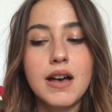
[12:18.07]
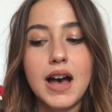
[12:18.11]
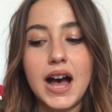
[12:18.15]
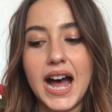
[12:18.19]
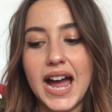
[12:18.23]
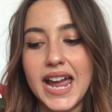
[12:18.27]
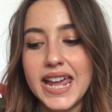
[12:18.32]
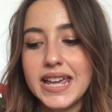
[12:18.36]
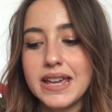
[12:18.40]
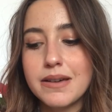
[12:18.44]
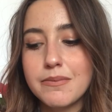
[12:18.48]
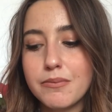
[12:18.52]

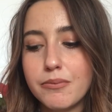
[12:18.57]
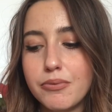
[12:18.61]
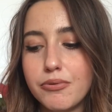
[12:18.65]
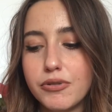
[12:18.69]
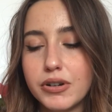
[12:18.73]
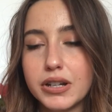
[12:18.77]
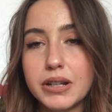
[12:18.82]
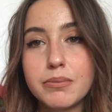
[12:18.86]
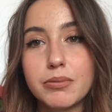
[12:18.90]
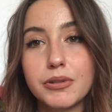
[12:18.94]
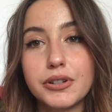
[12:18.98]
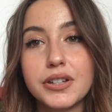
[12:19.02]
I am
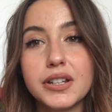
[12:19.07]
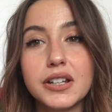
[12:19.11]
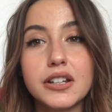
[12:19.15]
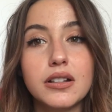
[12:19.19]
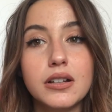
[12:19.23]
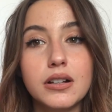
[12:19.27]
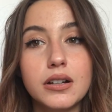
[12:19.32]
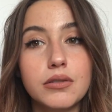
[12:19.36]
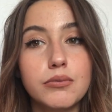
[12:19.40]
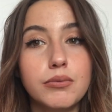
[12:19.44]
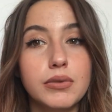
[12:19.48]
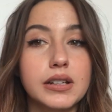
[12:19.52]
pretty
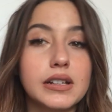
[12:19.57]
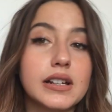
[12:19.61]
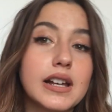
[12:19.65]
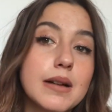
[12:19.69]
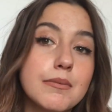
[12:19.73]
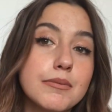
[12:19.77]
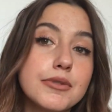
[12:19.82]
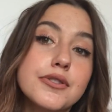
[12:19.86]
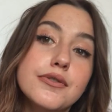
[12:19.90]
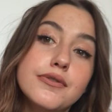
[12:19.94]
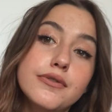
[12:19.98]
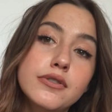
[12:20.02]
particular when it
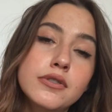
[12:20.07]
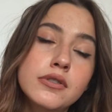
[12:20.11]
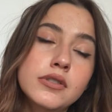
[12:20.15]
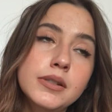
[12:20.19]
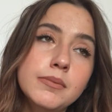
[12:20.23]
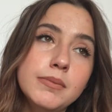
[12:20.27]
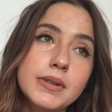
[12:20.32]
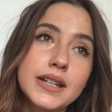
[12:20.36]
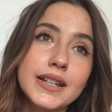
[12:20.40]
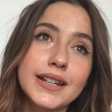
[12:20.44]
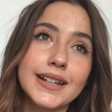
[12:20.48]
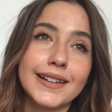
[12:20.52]
comes to
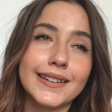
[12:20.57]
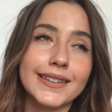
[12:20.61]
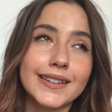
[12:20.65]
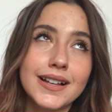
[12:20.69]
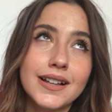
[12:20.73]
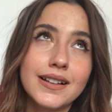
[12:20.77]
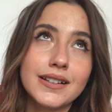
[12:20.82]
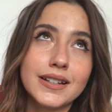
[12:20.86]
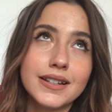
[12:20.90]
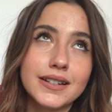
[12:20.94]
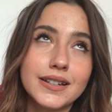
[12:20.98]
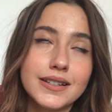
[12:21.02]
food, being
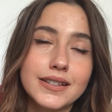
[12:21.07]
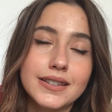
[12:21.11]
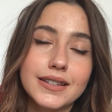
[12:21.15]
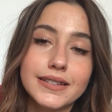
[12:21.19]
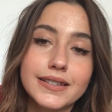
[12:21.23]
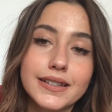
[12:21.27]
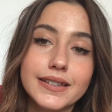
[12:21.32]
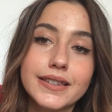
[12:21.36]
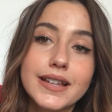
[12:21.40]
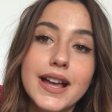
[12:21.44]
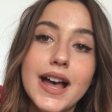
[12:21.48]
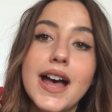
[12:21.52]
Italian and
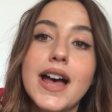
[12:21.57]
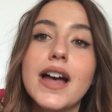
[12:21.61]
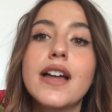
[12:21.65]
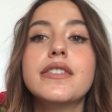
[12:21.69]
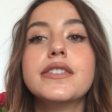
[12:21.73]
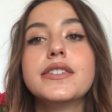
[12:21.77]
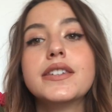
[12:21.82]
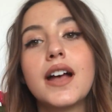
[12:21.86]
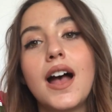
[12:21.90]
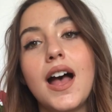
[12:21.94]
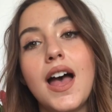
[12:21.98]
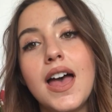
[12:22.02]
this and
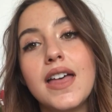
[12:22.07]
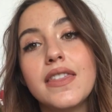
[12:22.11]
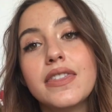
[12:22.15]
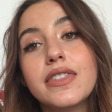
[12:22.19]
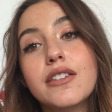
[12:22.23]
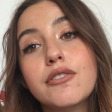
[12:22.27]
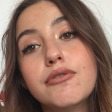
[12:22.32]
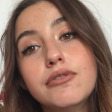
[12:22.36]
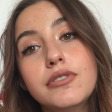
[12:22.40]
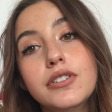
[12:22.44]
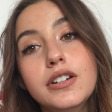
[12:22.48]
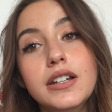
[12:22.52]
that. And
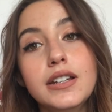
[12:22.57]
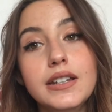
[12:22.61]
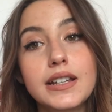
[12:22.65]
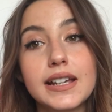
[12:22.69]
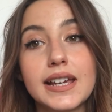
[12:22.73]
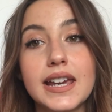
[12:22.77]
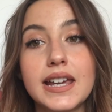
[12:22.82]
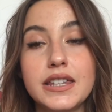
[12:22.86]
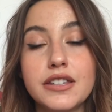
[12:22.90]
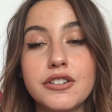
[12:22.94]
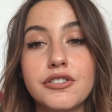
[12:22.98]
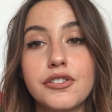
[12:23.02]
the food
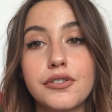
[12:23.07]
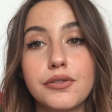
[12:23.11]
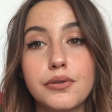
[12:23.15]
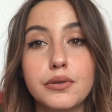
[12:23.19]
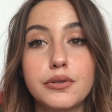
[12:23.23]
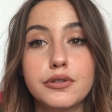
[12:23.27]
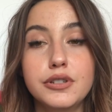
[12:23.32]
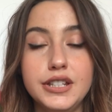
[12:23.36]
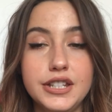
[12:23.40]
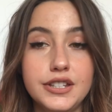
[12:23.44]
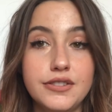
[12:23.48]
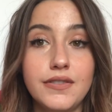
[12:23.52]
indicator
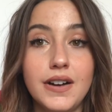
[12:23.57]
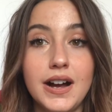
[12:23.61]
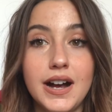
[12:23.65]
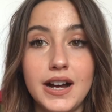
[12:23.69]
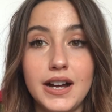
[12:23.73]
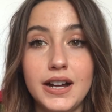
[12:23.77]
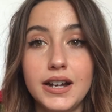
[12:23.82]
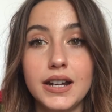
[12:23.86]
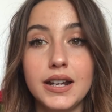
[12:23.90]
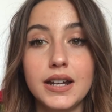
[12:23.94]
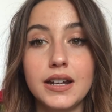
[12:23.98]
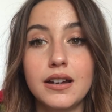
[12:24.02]
rule is
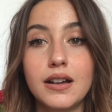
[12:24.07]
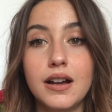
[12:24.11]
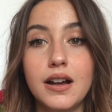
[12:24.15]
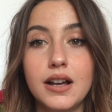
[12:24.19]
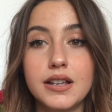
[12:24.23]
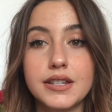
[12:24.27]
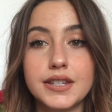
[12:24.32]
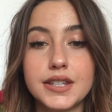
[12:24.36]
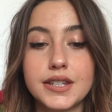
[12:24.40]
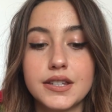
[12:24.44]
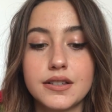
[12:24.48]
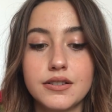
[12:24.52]
fine
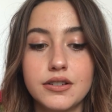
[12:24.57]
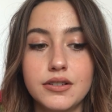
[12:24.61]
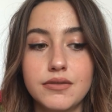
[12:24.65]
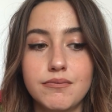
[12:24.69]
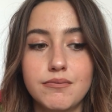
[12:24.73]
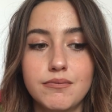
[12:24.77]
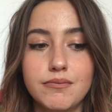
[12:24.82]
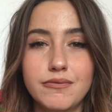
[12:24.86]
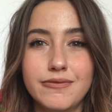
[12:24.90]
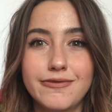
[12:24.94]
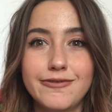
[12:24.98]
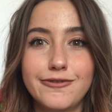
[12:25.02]
as
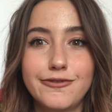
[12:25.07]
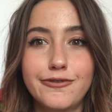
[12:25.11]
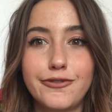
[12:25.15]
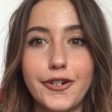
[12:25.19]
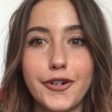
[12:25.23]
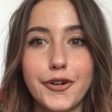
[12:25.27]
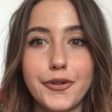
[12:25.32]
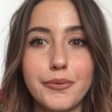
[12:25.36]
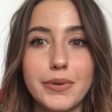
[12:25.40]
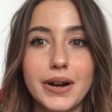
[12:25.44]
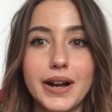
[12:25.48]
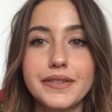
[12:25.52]

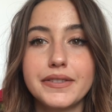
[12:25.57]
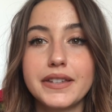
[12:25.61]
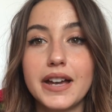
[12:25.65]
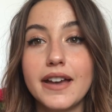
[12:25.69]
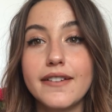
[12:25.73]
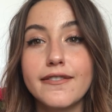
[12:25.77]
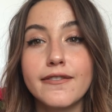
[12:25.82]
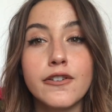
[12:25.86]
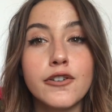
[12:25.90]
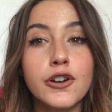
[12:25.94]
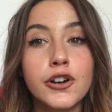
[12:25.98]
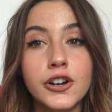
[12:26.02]
for what
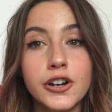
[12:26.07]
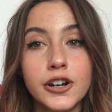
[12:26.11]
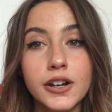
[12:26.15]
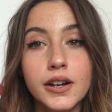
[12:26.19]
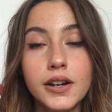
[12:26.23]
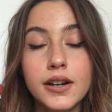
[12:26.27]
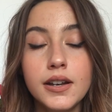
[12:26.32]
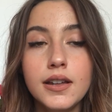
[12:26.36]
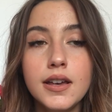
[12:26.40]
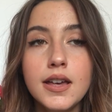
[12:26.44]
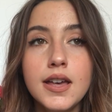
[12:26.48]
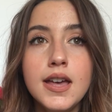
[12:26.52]
I've
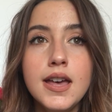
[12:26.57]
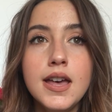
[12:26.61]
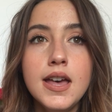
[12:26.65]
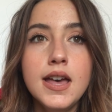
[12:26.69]
heard.